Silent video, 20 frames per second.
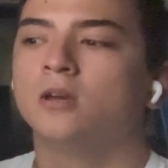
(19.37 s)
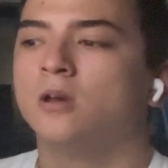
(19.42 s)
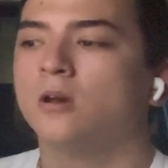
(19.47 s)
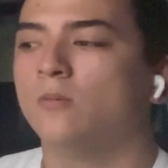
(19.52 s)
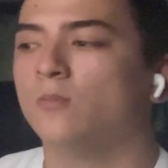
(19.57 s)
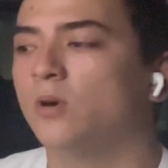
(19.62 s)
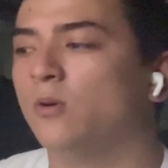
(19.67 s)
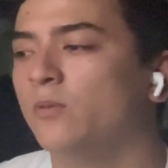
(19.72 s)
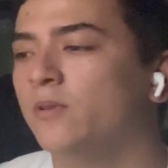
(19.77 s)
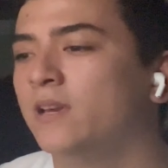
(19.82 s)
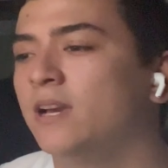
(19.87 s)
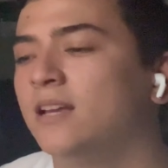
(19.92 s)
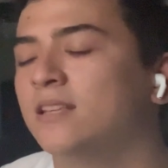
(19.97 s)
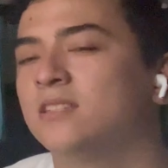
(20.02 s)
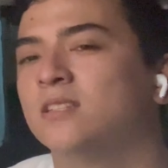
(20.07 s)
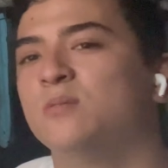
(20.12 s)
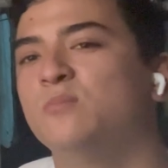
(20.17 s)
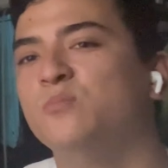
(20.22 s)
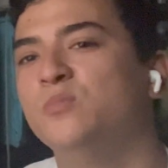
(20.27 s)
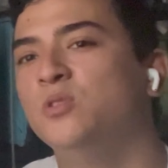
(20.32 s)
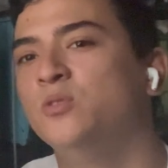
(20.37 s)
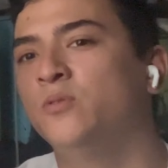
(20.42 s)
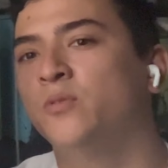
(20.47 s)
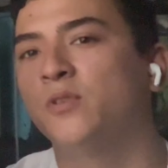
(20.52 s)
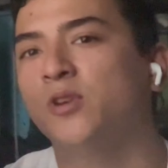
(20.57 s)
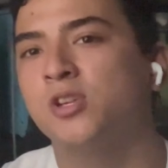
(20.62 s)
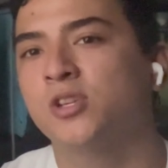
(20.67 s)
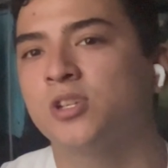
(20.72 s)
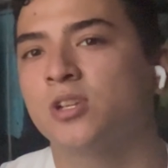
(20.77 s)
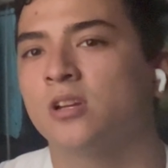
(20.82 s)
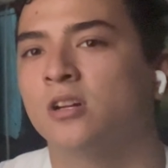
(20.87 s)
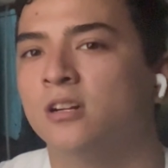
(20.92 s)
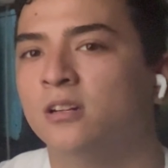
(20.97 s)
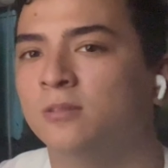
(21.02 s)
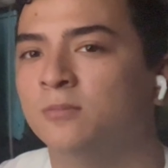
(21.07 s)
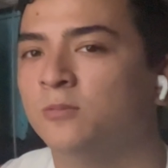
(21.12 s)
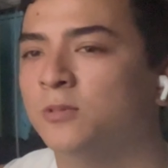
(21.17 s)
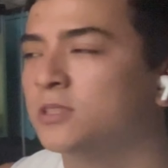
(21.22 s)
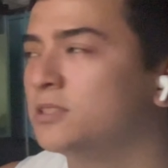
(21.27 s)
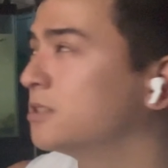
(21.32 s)
But we got some new fish,
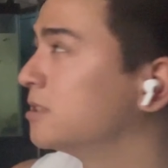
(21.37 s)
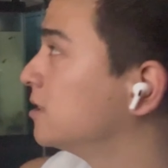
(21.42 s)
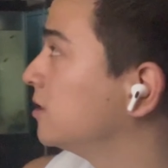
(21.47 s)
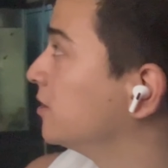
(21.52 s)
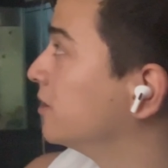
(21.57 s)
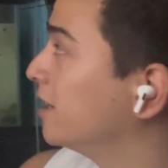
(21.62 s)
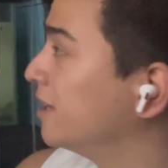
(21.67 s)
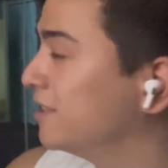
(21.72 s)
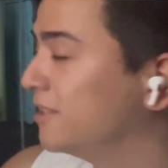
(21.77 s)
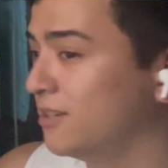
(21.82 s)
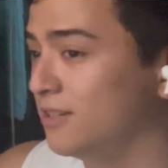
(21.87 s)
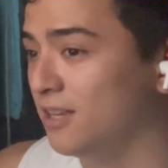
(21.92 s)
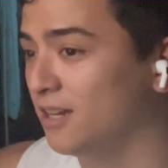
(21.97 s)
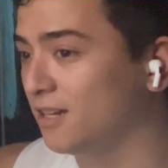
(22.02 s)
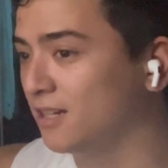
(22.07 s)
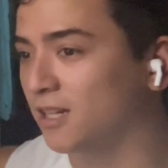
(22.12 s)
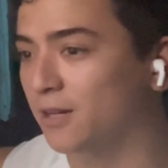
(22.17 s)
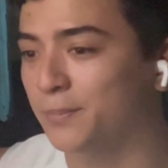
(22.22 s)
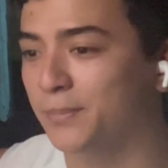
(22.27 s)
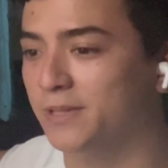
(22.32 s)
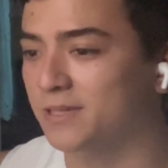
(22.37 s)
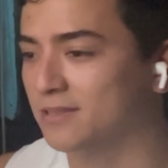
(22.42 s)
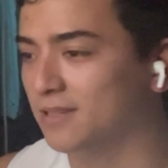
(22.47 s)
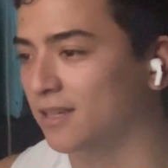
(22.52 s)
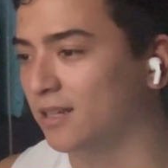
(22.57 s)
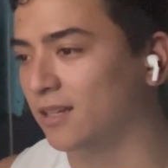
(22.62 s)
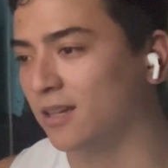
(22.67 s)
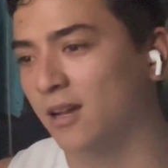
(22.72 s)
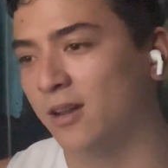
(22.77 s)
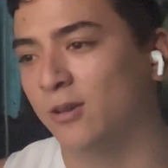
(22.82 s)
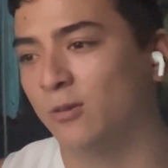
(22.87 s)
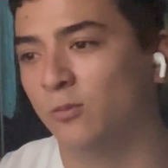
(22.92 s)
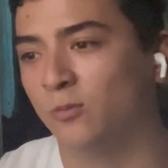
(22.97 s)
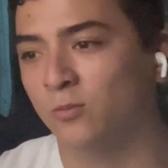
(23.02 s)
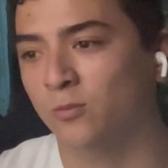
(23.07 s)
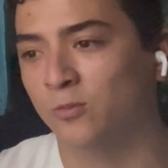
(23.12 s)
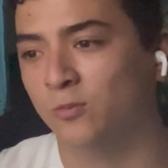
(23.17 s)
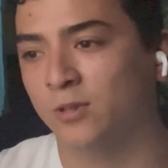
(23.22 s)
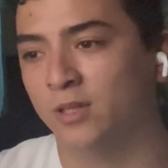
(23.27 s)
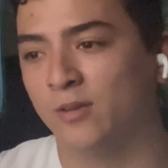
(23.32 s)
what's it called, and they're not guppies like
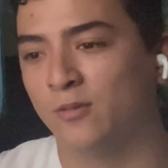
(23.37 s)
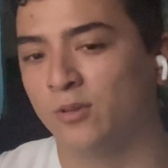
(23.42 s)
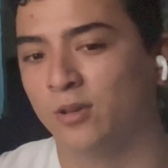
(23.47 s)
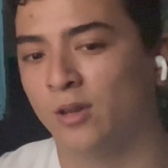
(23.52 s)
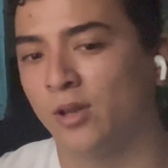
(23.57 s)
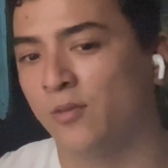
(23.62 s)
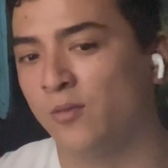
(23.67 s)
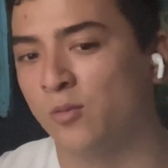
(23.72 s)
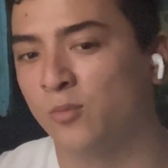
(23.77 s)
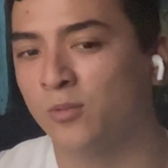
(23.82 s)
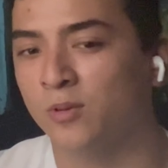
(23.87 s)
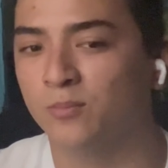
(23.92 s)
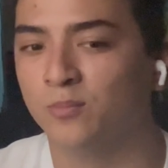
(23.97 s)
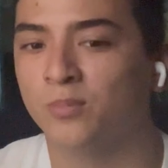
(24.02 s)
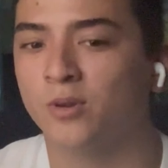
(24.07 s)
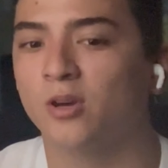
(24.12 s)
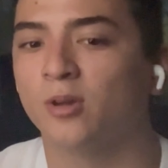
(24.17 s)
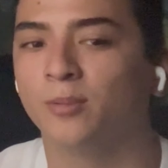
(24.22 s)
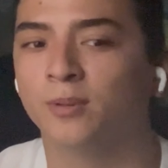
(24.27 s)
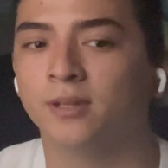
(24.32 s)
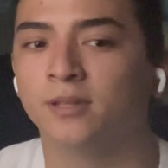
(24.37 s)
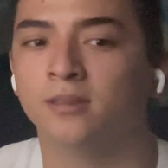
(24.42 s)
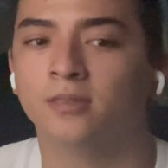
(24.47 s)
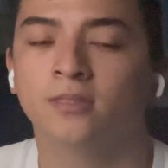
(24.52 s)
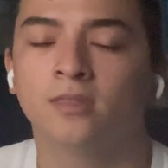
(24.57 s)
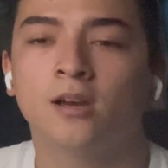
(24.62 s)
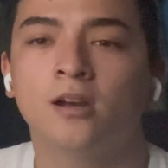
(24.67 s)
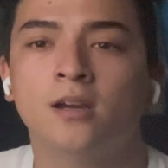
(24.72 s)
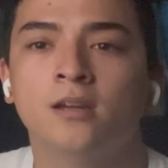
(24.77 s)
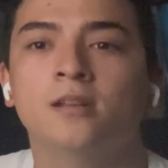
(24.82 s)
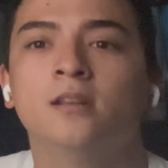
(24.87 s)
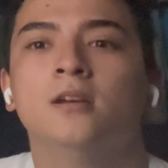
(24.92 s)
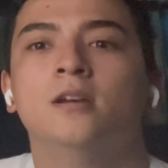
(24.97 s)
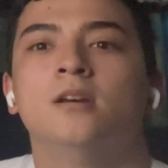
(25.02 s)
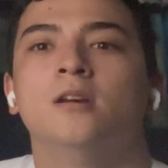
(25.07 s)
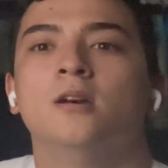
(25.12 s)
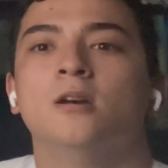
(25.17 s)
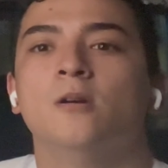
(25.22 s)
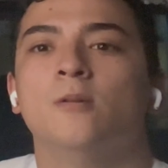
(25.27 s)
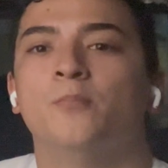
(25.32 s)
everyone probably thought.
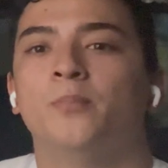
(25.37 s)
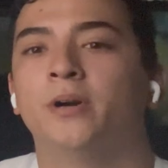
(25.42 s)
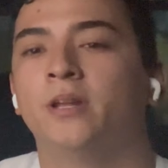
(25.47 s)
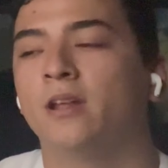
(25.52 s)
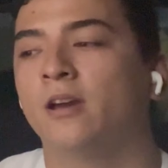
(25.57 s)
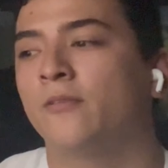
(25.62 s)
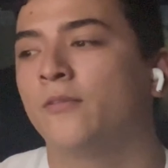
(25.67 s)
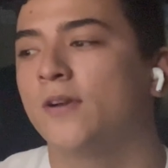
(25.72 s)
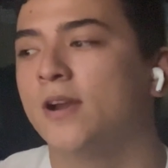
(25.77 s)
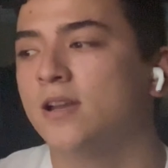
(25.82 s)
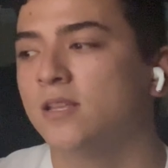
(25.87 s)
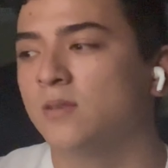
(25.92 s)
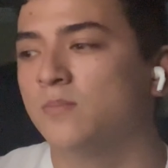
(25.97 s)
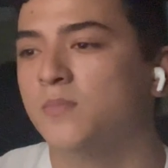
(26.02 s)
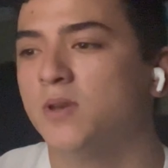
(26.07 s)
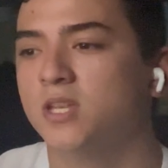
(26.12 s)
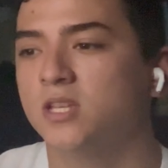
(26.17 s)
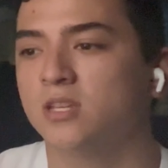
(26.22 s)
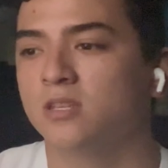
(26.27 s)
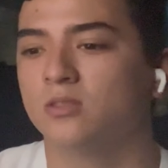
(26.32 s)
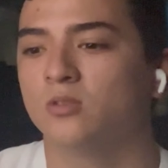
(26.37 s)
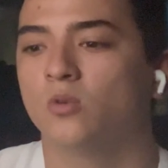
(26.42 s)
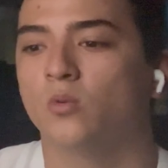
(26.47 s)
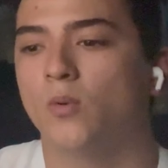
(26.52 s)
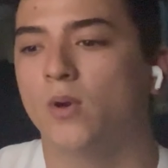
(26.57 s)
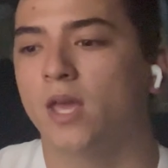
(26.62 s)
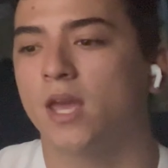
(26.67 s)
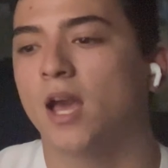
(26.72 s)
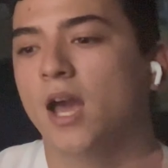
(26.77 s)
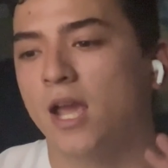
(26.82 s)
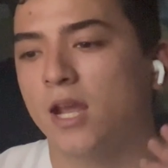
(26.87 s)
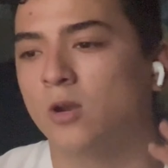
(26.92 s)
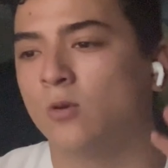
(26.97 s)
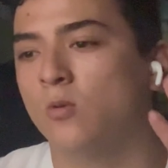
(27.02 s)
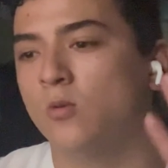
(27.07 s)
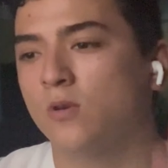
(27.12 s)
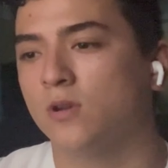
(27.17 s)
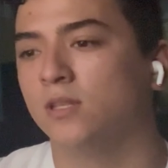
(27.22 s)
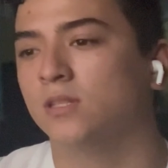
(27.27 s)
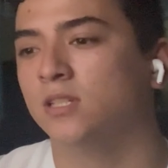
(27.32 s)
But I forgot to mention the way I
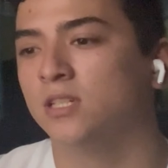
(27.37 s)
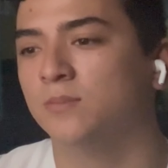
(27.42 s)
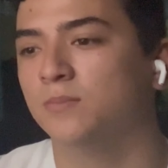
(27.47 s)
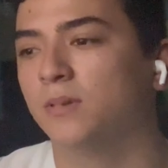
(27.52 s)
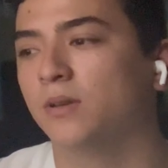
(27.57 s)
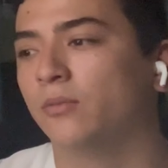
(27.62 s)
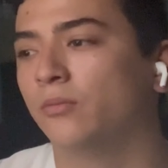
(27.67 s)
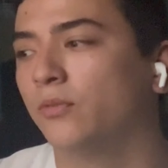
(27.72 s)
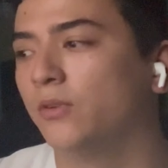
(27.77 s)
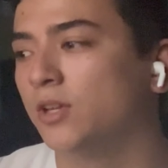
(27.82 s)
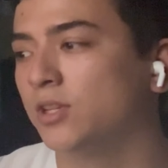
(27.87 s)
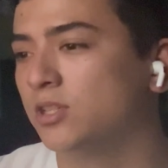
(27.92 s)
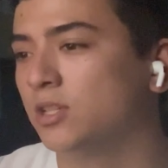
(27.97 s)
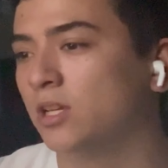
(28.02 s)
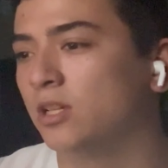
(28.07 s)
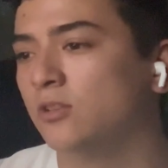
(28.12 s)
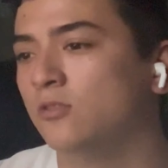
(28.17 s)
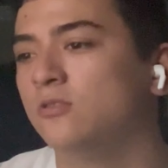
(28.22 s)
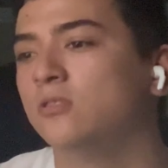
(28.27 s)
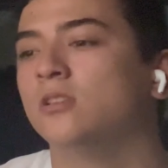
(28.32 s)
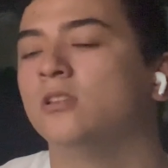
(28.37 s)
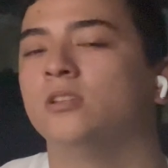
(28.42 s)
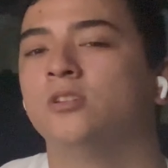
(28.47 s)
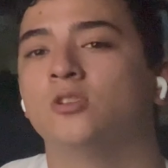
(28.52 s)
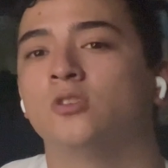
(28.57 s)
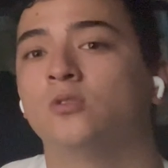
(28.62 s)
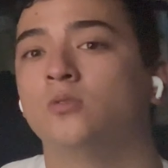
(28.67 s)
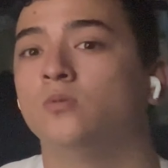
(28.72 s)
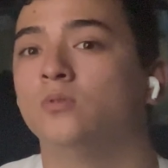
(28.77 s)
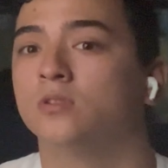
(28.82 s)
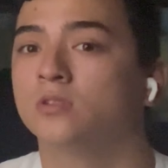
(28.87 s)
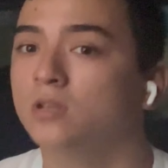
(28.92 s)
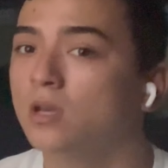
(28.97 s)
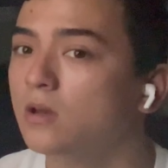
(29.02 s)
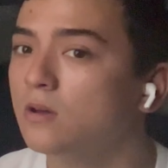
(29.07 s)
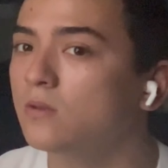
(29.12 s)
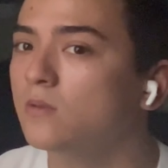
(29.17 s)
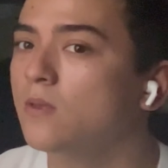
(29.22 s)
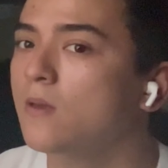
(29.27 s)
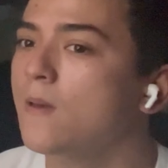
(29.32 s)
quarantine my fish. I usually just do
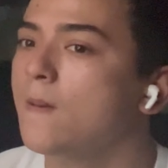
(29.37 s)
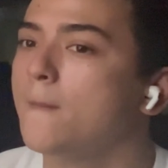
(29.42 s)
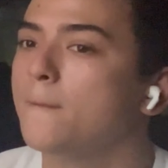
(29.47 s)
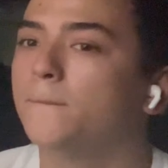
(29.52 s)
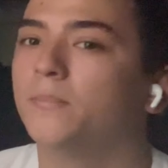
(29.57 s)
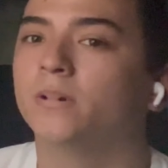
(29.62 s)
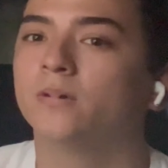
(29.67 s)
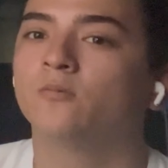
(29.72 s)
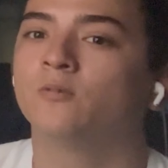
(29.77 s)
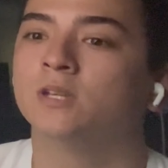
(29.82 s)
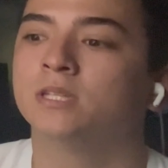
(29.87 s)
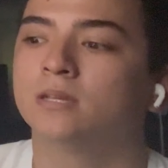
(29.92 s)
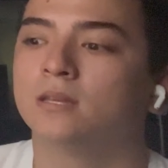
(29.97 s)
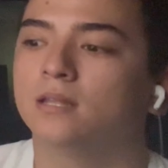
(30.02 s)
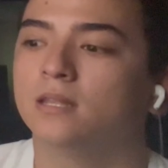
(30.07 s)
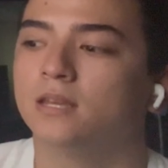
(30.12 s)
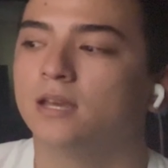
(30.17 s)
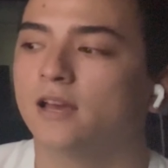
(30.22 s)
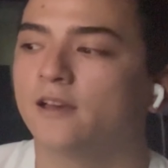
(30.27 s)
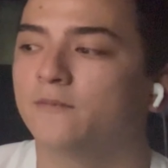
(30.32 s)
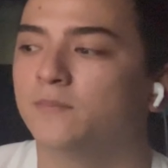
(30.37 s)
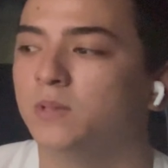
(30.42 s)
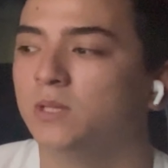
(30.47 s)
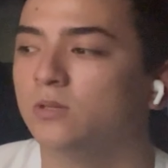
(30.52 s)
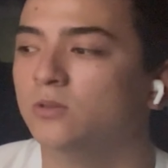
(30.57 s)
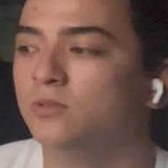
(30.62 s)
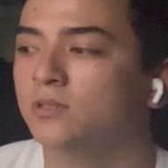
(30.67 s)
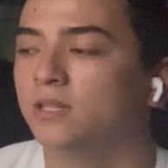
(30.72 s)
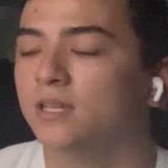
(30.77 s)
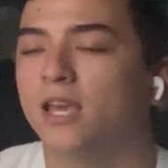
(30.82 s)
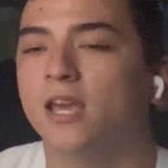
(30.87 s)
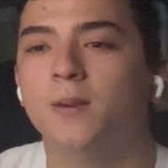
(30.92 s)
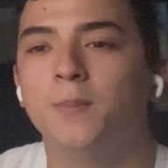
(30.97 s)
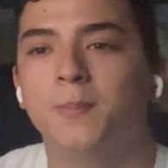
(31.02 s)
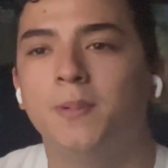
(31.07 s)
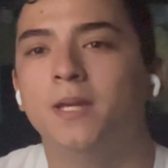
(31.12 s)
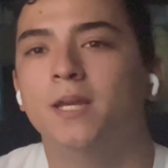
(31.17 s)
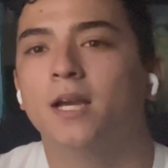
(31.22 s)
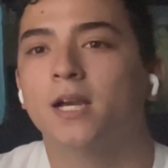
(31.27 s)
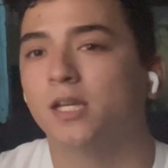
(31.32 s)
salt, but recently I've been using
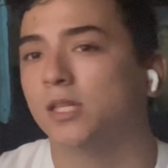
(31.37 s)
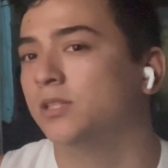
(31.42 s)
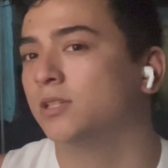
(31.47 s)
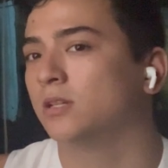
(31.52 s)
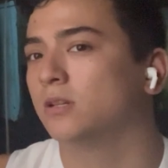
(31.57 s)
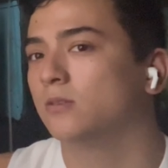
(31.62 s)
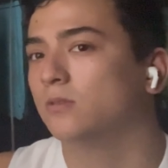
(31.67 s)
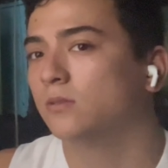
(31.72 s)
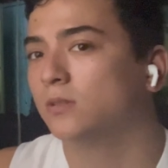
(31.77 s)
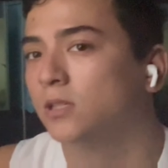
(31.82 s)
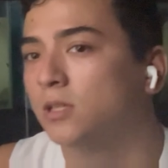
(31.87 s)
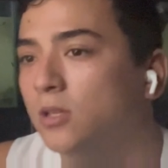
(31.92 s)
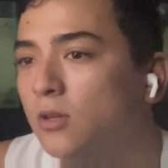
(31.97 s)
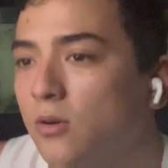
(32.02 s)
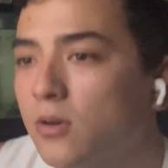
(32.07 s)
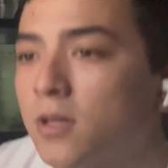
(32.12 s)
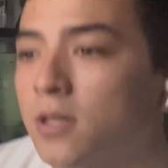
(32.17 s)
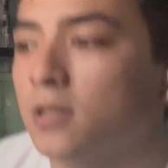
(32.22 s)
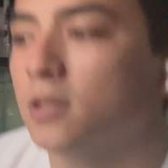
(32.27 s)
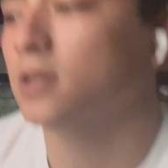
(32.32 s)
API General Cure.